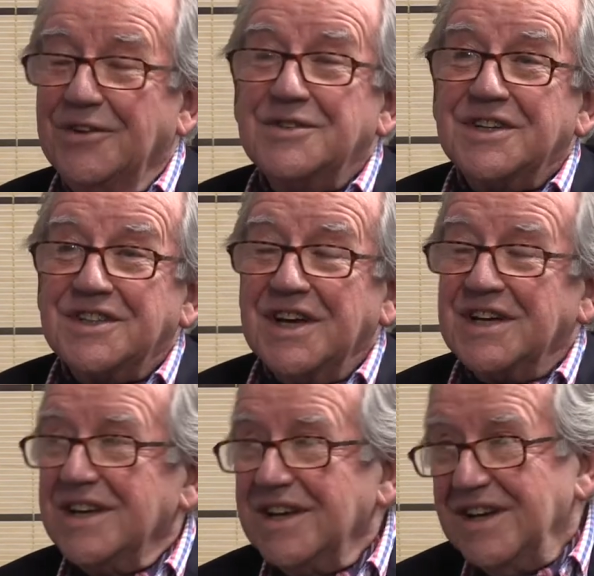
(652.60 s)

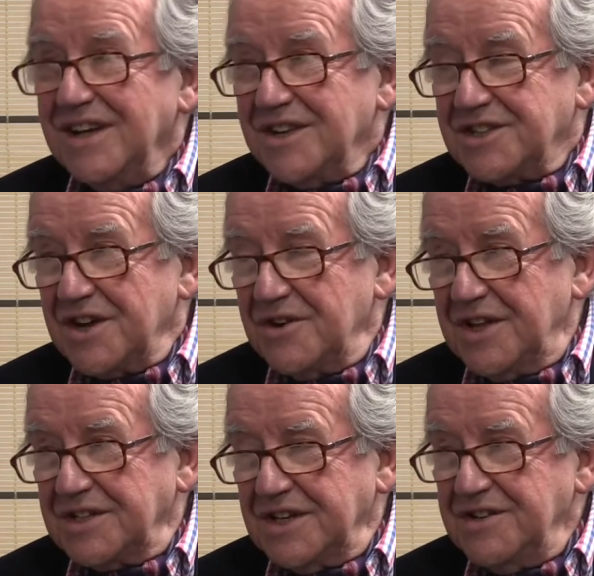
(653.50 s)
Exactly. Yeah. So
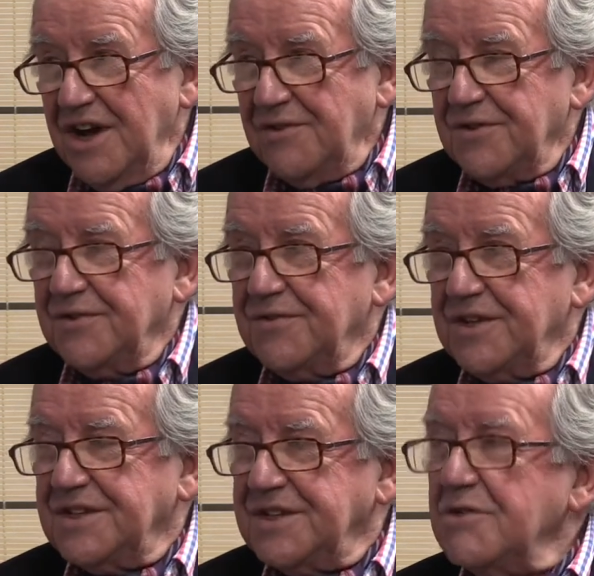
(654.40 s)
there's enough of
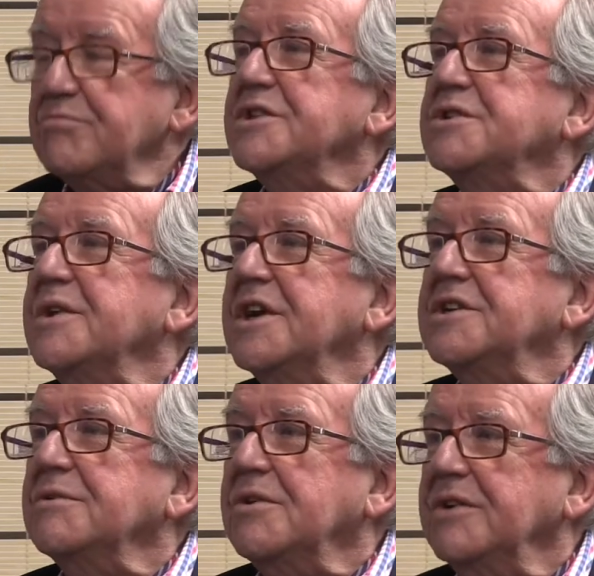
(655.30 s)
this Tunbridge ware
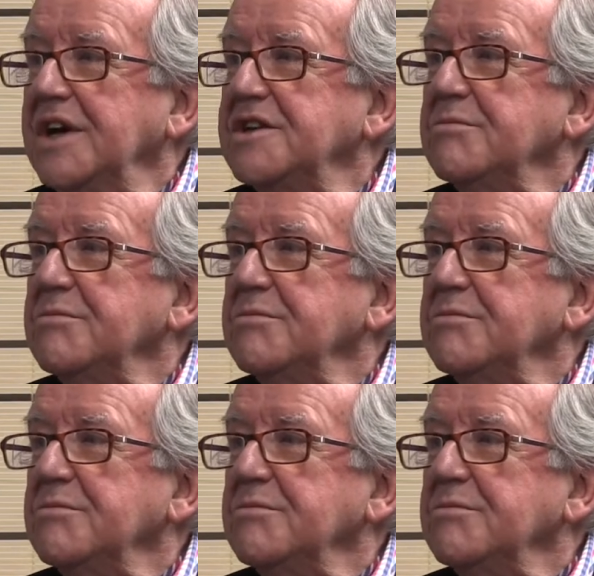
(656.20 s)
to create a